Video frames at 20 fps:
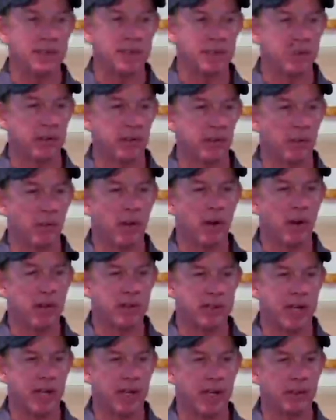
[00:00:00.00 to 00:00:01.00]
Why is
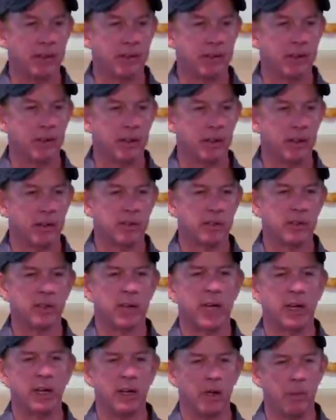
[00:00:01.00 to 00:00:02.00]
that? Because they're
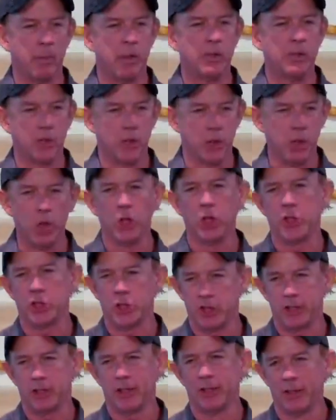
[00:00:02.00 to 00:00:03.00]
hitting a bunch of cush,
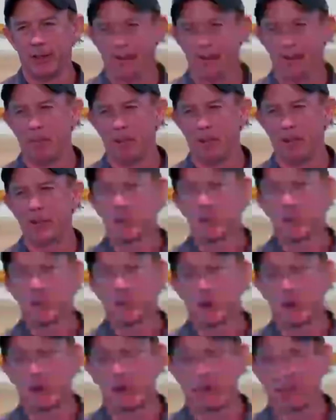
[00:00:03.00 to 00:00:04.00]
a bunch of
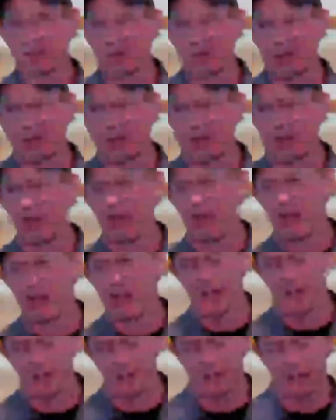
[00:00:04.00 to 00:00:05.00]
wool that's already gone
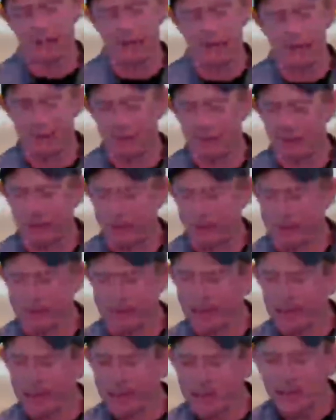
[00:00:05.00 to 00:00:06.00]
down there.
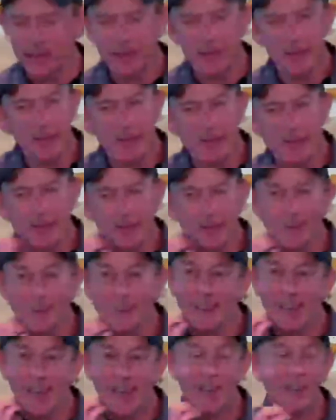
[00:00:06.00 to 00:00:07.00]
We're
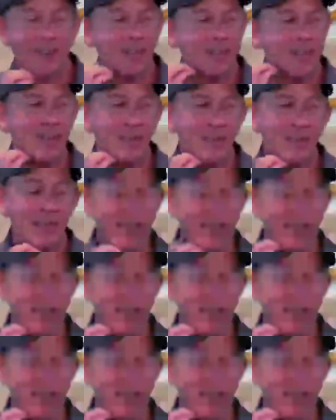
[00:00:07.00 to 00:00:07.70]
not, we can be